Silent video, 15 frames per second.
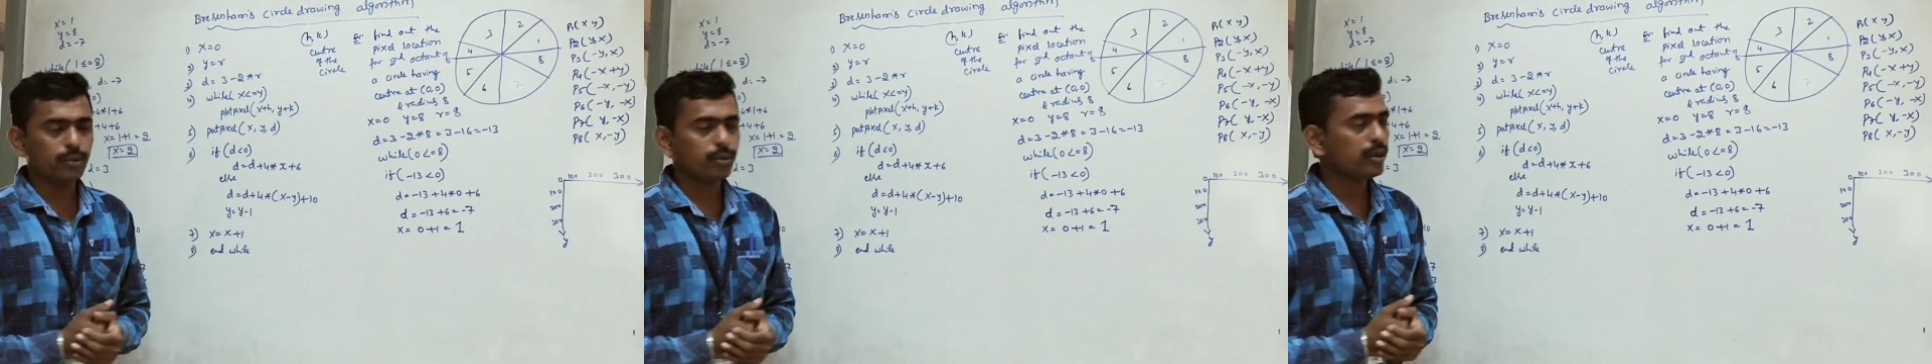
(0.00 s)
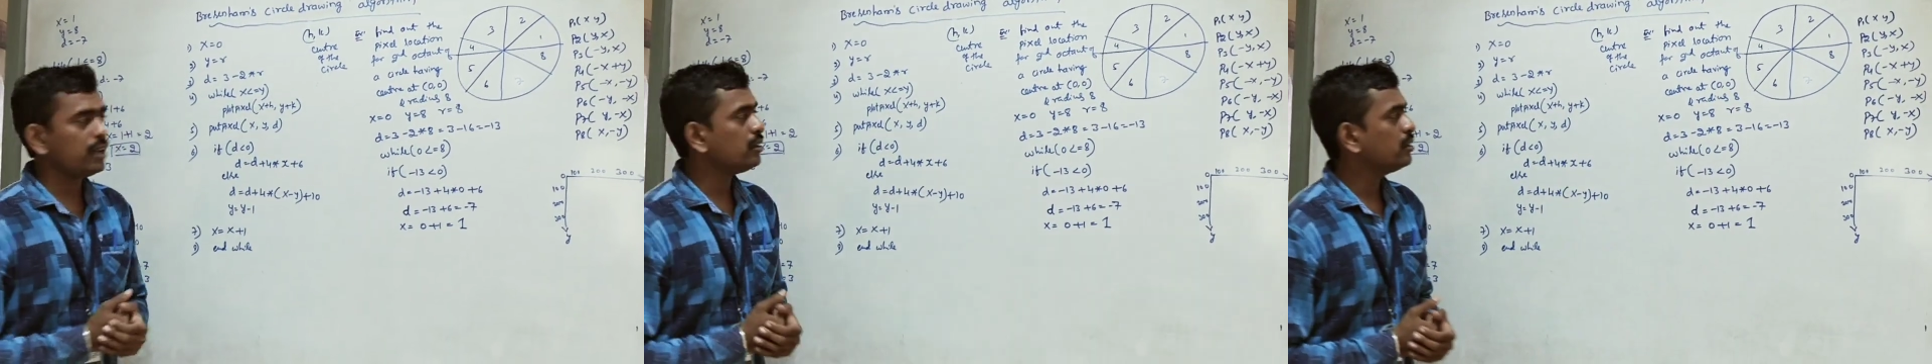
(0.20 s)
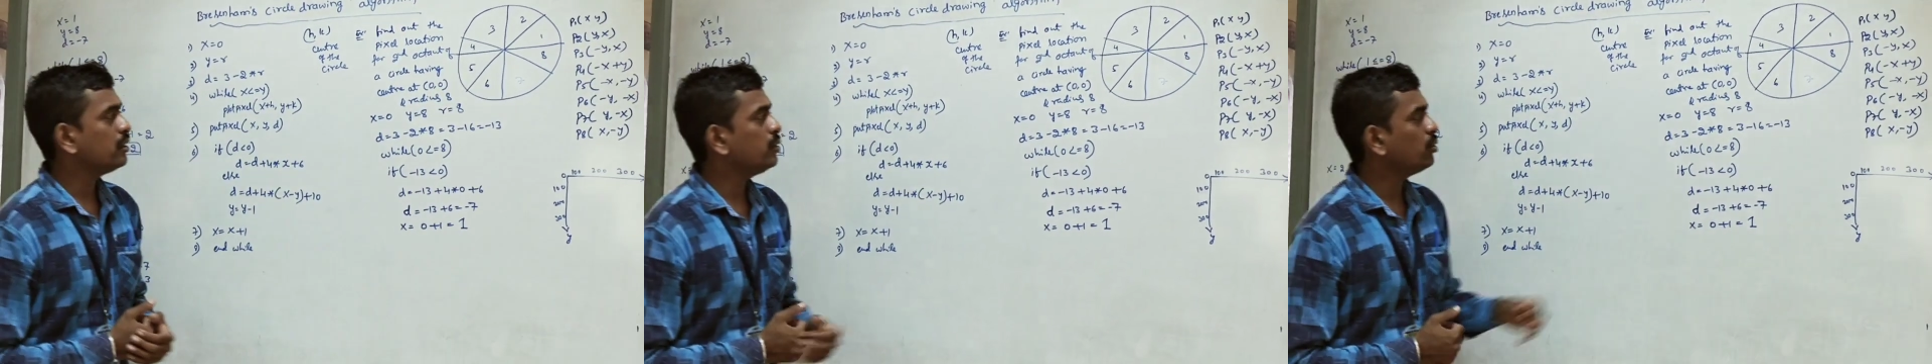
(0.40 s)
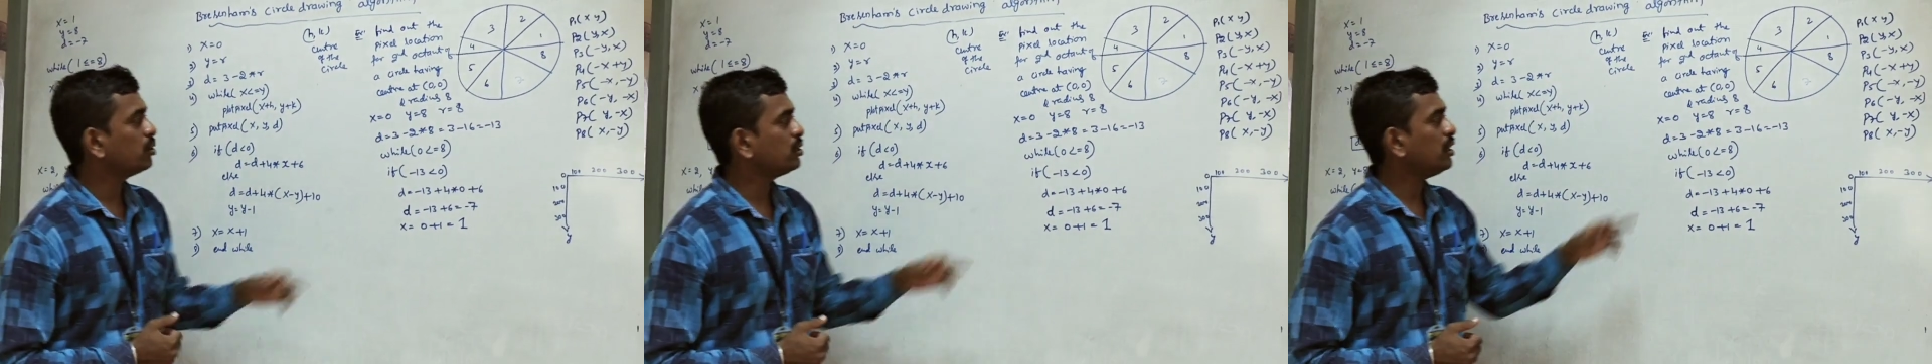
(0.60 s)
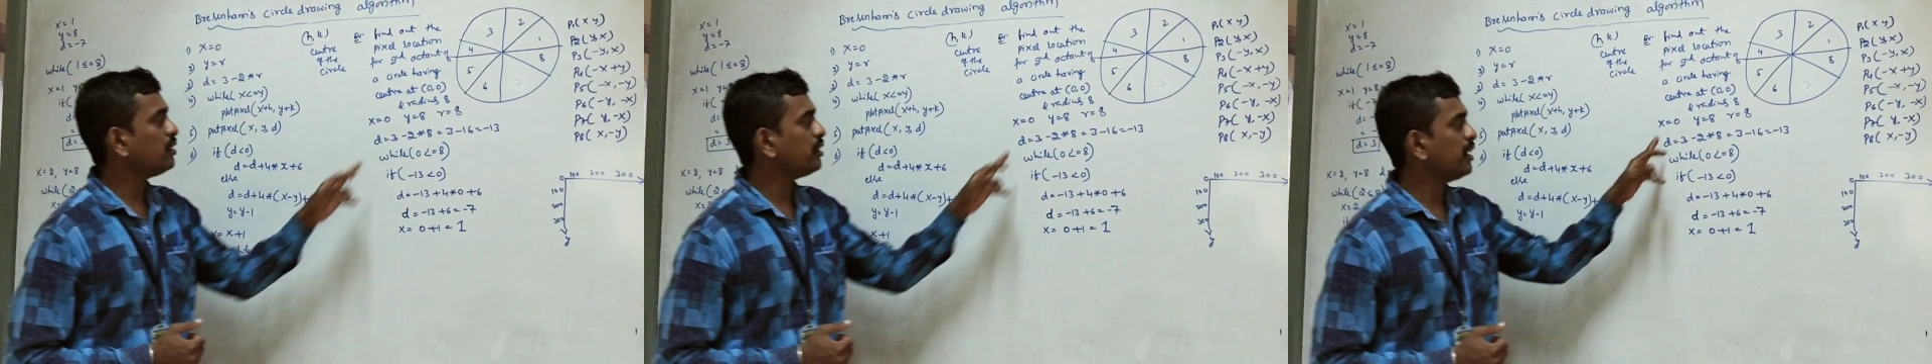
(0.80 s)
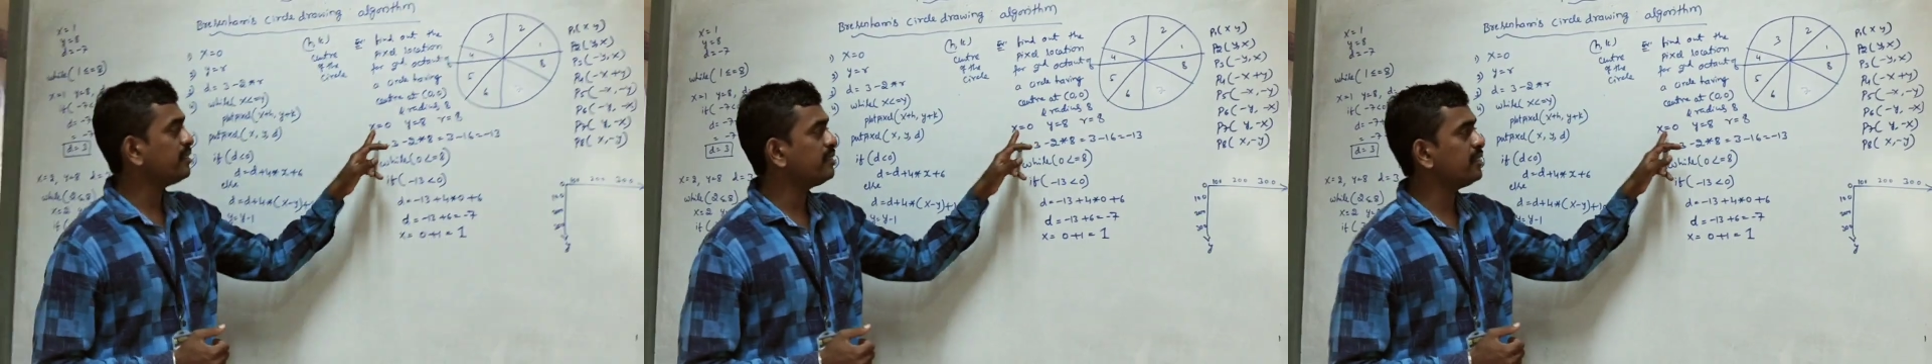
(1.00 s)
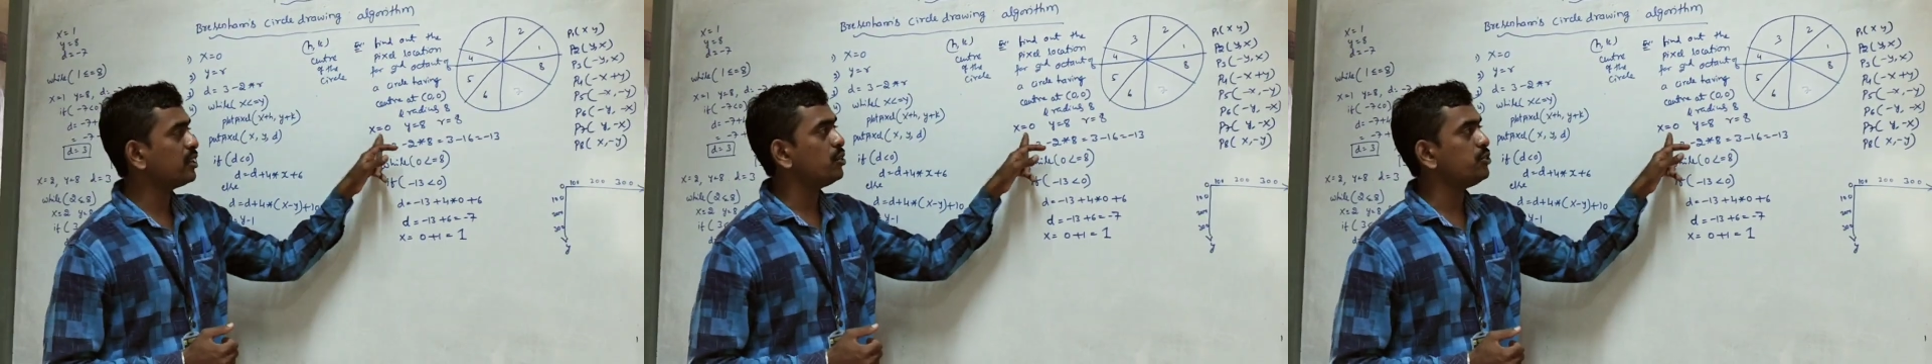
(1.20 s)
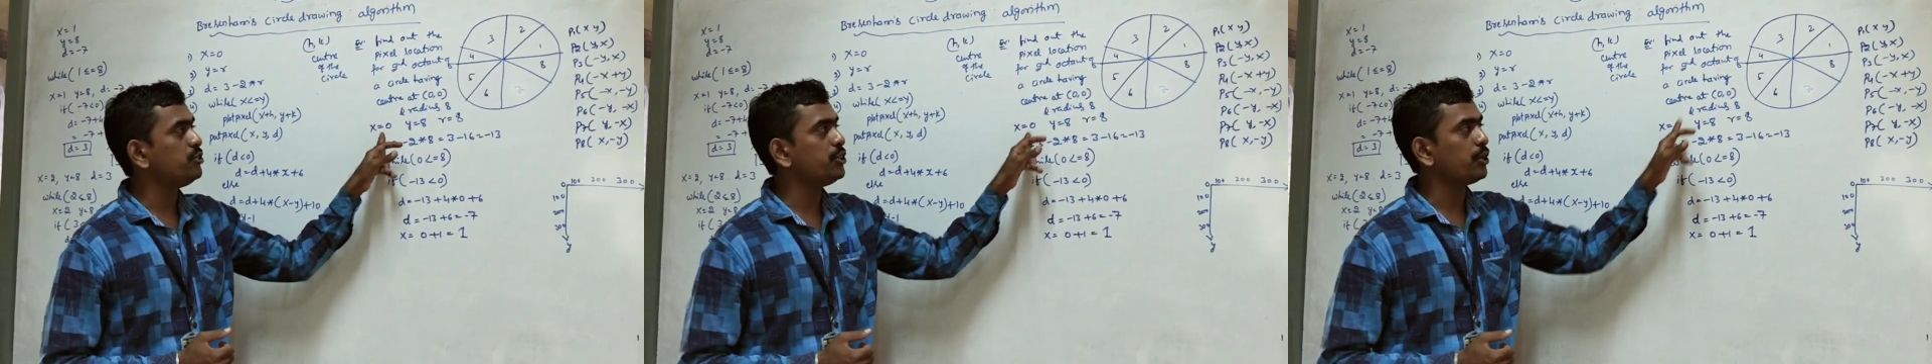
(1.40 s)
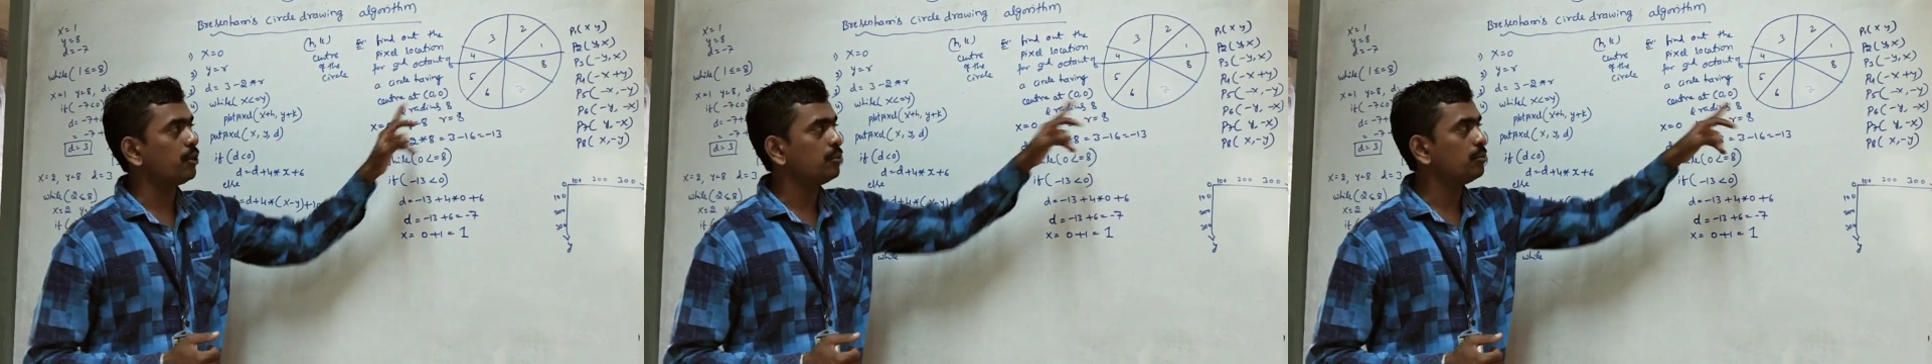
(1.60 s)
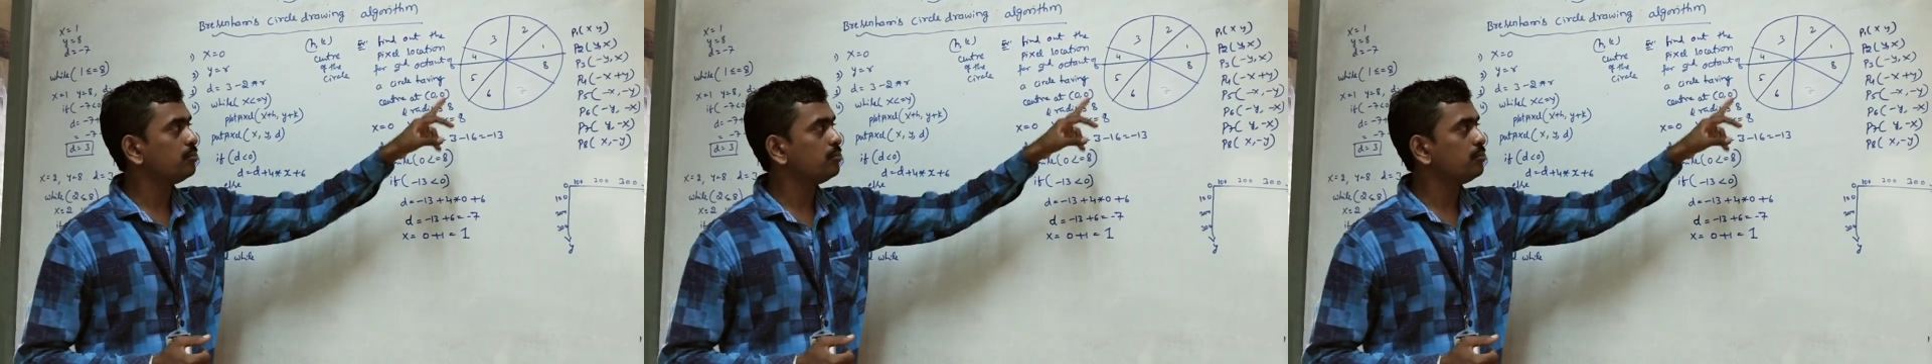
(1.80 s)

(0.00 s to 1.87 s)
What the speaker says: Okay, you know that x equals 0,